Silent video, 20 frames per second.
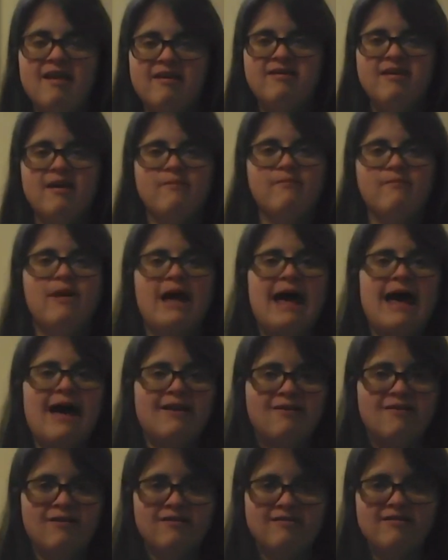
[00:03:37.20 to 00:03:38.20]
some
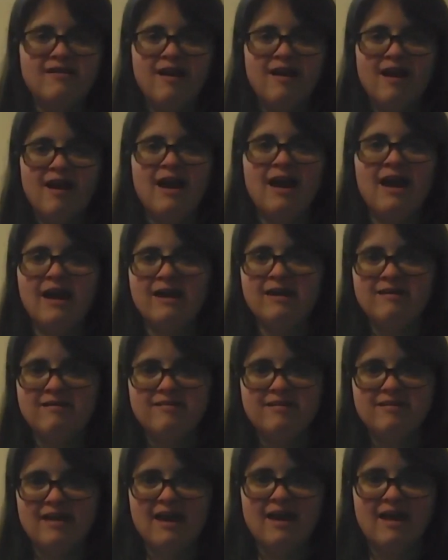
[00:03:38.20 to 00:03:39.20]

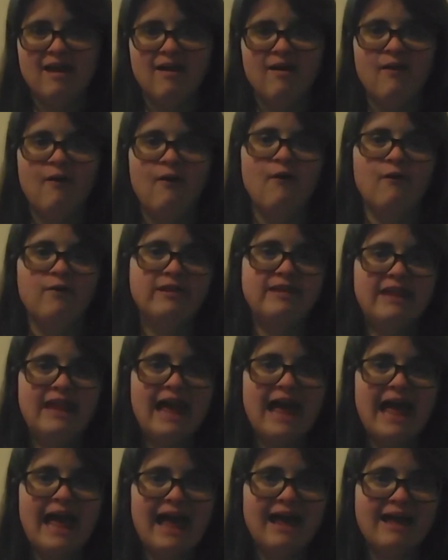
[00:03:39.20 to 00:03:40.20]
exercise or
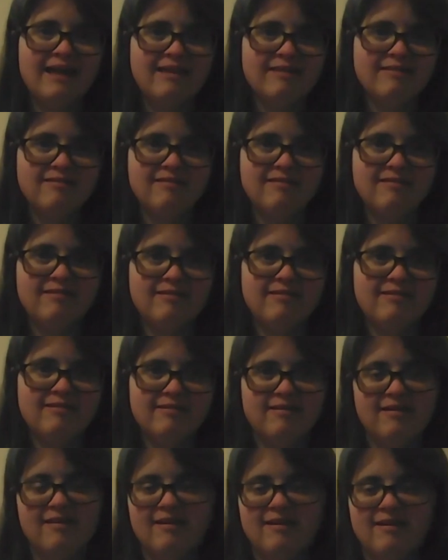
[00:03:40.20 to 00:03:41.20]
dance.
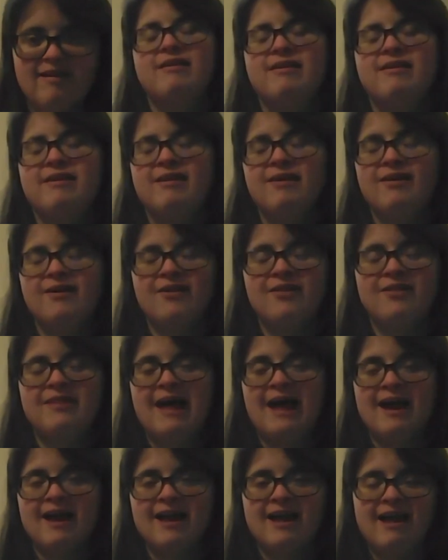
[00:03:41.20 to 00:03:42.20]
Do
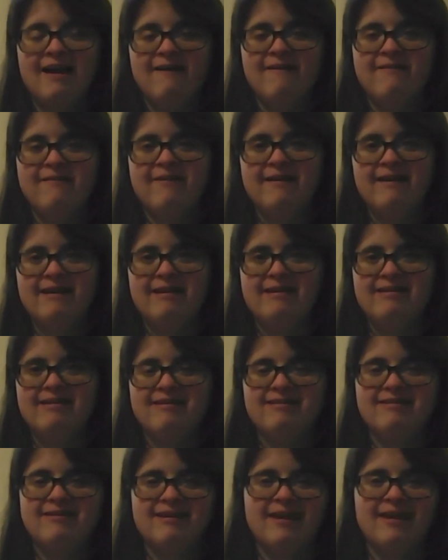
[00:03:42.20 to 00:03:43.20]
that kind of thing
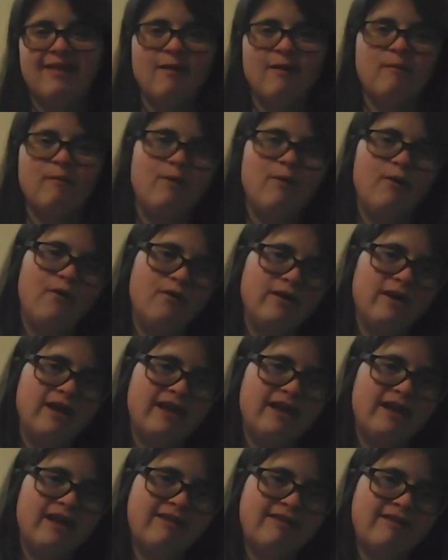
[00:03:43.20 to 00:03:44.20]
in the
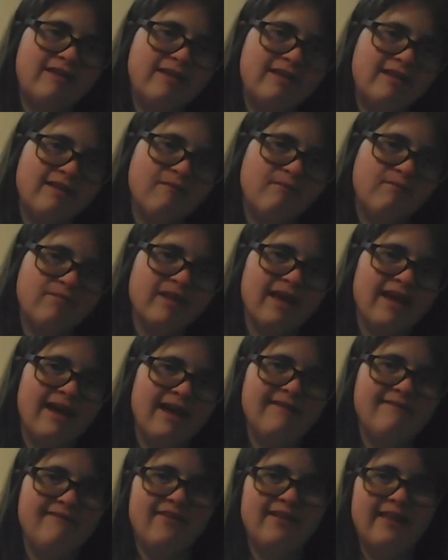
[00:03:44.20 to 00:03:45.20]
morning
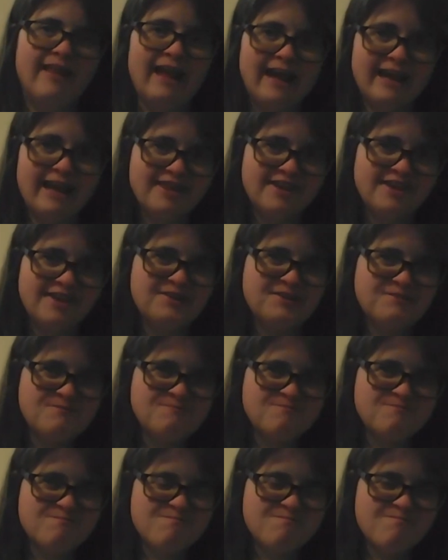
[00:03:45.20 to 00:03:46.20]
if you like to,
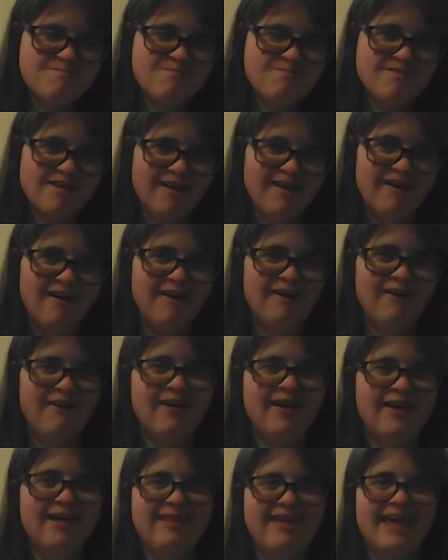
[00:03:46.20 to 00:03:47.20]
or
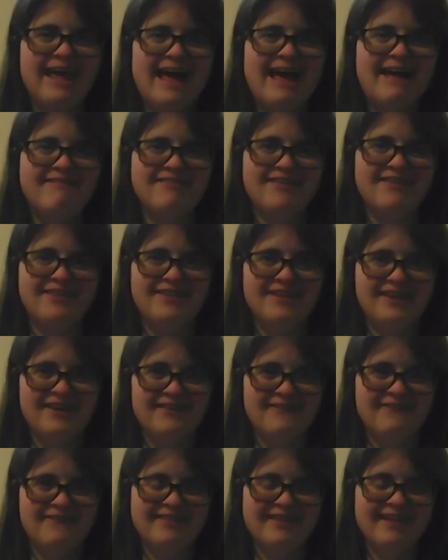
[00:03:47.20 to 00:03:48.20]
in the
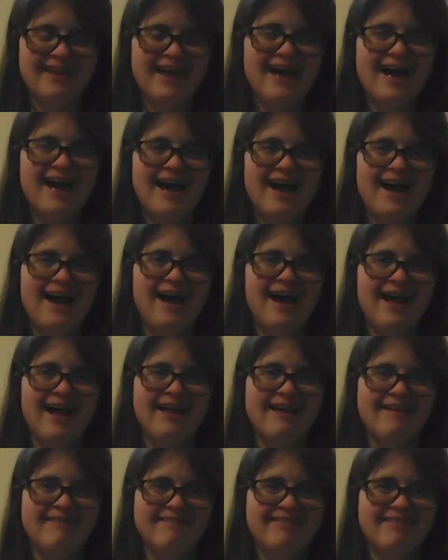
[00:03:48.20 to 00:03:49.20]
afternoon. I
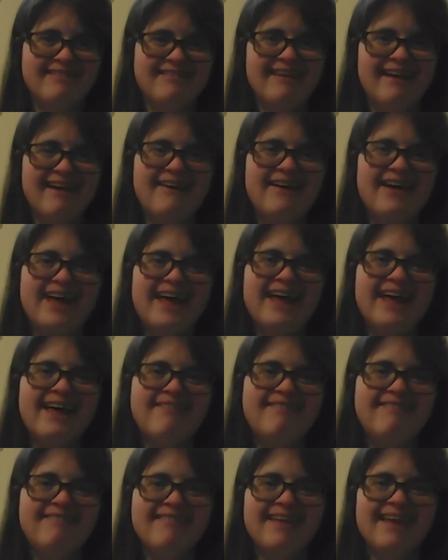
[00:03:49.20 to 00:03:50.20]
am Sarah,
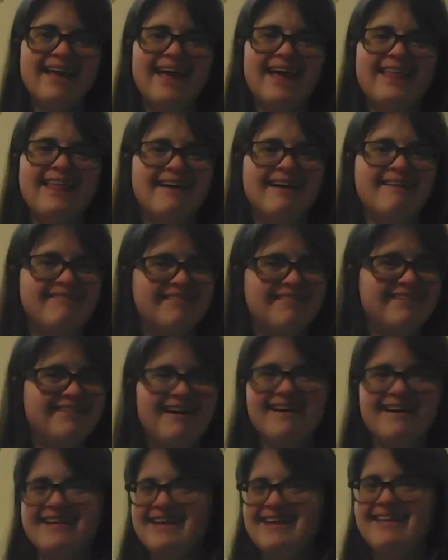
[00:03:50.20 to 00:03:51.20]
and I'm
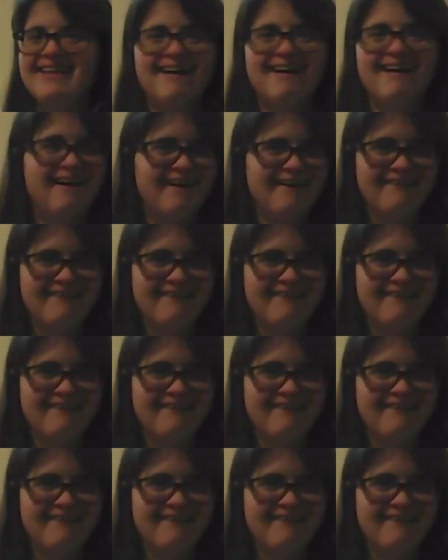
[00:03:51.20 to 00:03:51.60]
signing off.